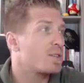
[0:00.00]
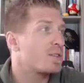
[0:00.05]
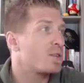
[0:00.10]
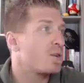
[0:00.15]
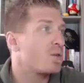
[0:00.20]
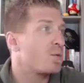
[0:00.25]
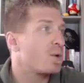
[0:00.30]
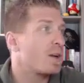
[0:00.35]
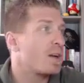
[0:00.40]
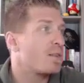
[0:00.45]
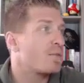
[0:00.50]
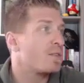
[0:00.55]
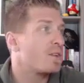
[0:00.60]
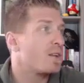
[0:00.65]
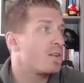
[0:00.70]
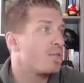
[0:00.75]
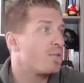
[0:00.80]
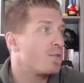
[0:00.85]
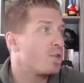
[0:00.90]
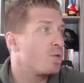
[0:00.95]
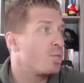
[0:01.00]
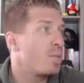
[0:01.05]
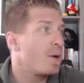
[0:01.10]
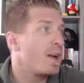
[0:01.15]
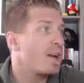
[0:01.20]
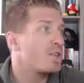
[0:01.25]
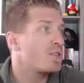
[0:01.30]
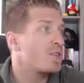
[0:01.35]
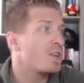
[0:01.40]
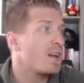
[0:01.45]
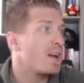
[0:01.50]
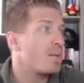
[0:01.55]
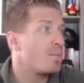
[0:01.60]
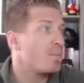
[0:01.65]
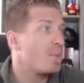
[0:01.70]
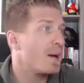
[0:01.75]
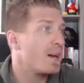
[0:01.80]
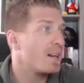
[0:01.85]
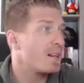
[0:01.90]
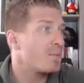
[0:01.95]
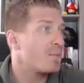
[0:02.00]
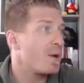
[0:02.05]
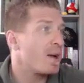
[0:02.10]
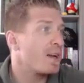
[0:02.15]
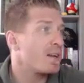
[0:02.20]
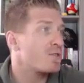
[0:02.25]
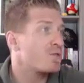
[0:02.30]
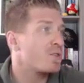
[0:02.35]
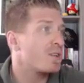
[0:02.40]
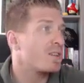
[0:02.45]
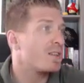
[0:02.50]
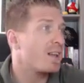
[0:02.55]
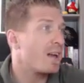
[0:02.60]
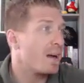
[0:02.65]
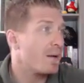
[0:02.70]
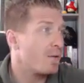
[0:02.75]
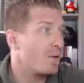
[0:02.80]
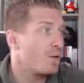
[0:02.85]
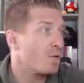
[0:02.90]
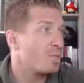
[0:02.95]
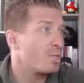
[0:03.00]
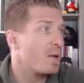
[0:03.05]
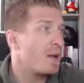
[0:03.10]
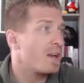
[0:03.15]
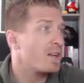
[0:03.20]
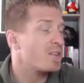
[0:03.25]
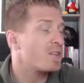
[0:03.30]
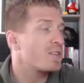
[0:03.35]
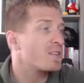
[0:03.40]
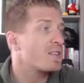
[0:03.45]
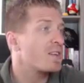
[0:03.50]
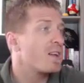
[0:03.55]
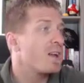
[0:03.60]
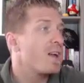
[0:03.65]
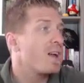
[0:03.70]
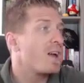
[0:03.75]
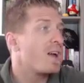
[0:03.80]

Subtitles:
So we have the view page, the embedded page, the download pages,